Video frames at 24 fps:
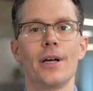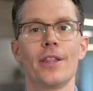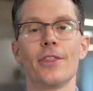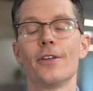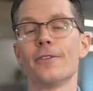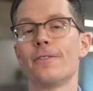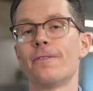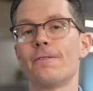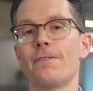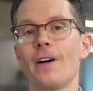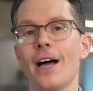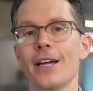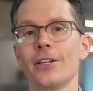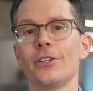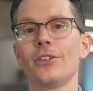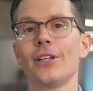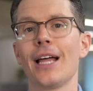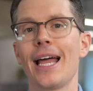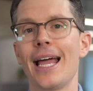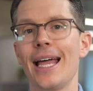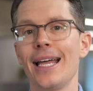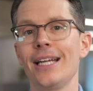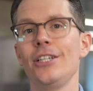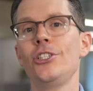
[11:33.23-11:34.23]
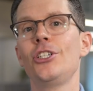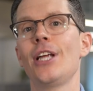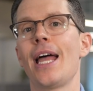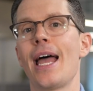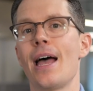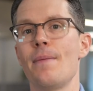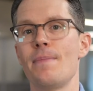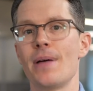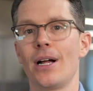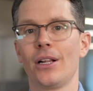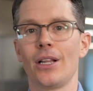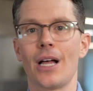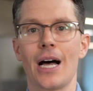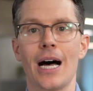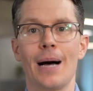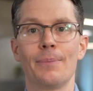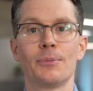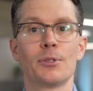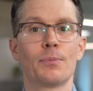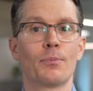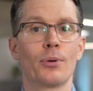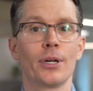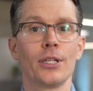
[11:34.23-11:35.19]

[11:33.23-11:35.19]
The final Edge MLOps